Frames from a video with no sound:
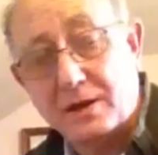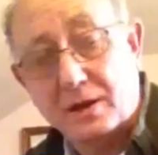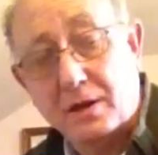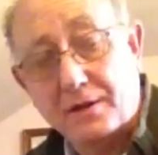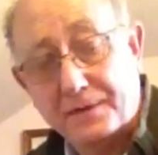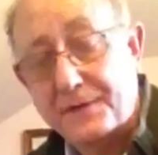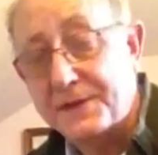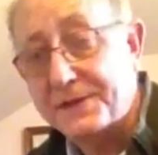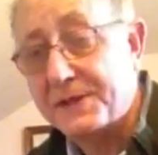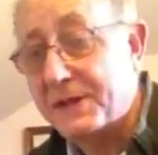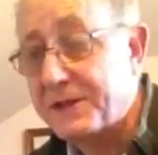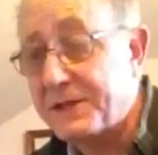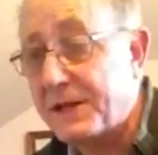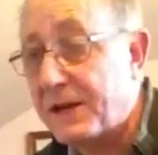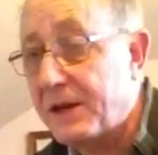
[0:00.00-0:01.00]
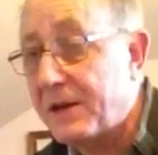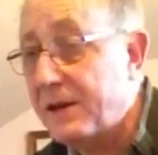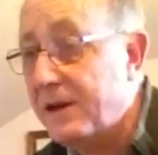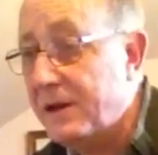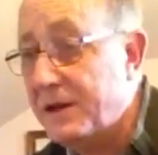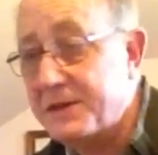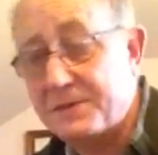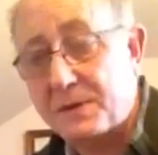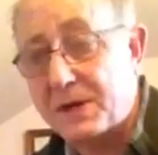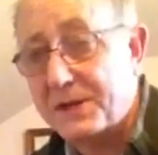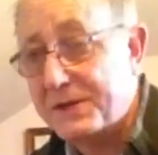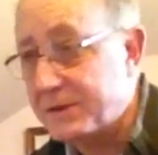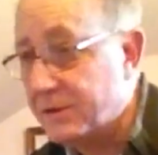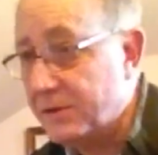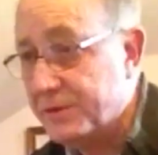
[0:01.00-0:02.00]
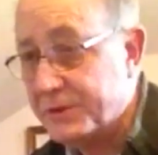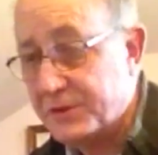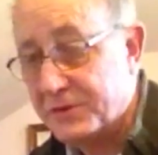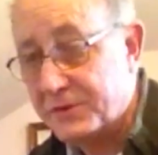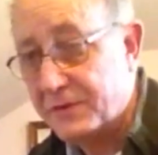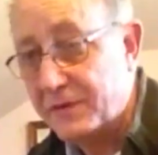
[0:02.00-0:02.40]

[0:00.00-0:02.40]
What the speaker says: off this guitar, as well as all sorts